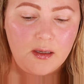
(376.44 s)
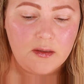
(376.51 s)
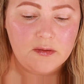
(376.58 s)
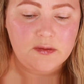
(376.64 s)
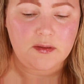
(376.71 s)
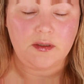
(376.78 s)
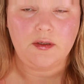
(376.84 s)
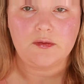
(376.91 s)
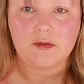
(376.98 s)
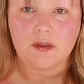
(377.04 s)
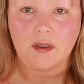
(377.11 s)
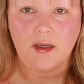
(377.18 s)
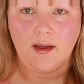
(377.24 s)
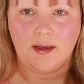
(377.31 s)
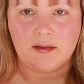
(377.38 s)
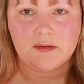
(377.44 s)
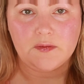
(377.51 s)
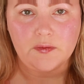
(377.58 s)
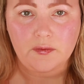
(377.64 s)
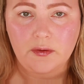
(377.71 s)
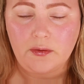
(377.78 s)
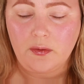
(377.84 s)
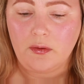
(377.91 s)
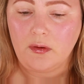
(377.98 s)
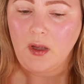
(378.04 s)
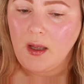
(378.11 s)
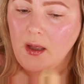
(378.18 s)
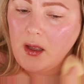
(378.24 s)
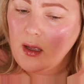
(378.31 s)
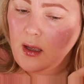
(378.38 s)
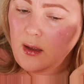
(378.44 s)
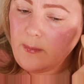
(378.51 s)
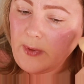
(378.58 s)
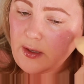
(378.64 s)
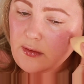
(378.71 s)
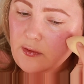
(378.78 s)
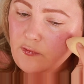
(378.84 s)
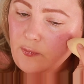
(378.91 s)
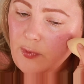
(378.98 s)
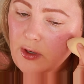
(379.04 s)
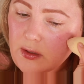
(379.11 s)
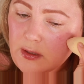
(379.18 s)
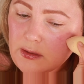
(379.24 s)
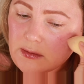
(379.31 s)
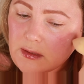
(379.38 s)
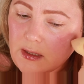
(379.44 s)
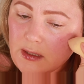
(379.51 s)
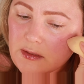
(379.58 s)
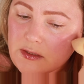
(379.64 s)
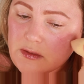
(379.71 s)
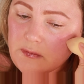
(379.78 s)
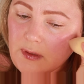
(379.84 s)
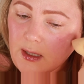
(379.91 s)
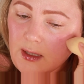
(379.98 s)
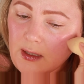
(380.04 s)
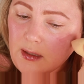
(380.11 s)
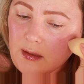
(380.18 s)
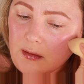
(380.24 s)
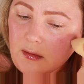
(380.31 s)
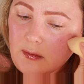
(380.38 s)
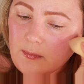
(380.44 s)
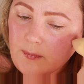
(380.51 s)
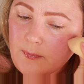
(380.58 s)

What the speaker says: is to use as little amount of product as you can.